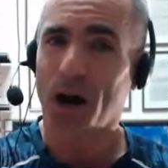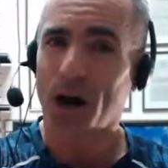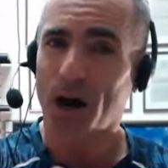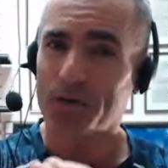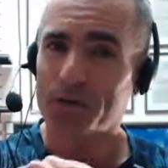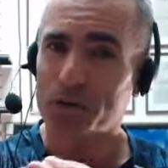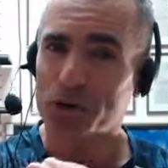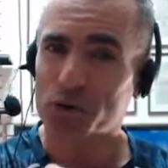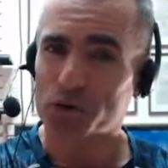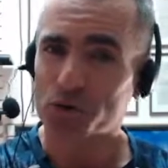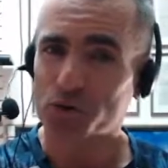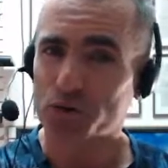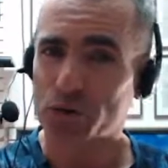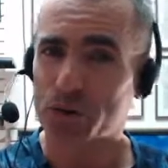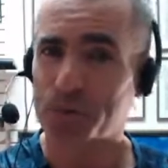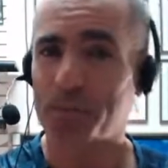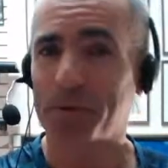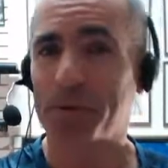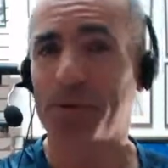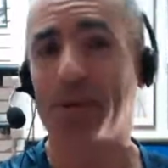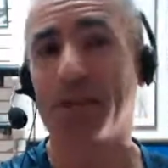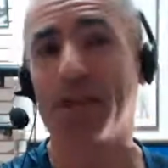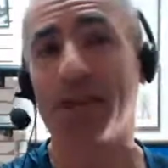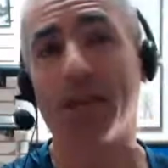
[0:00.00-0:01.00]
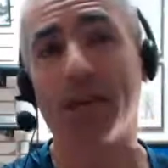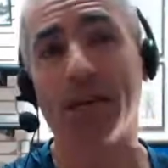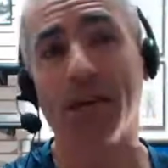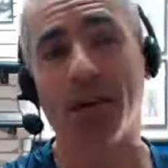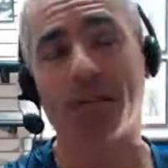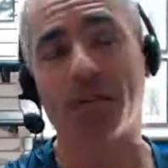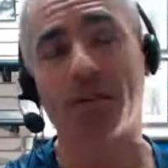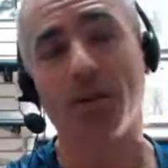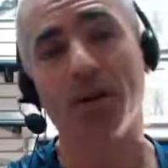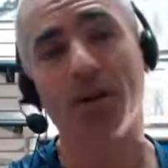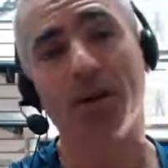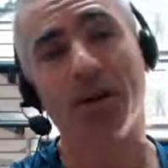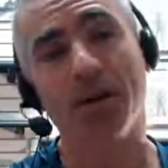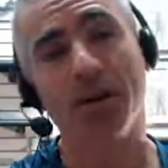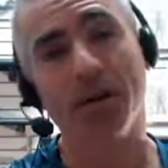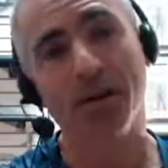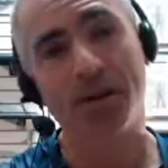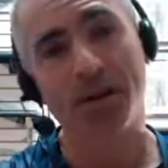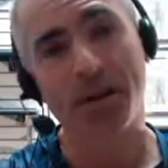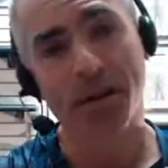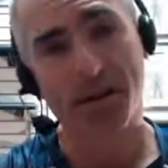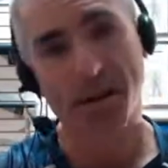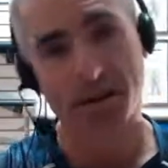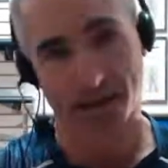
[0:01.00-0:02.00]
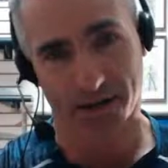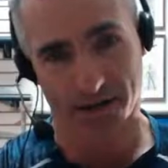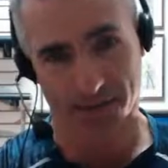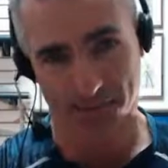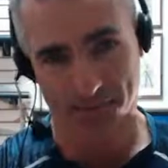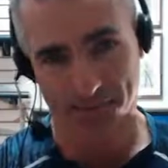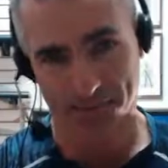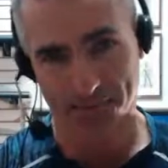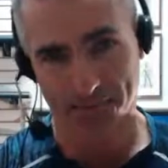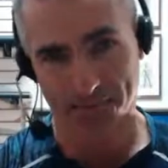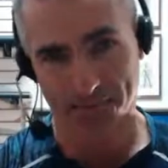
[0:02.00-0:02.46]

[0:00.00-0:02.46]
of the treatment they never needed.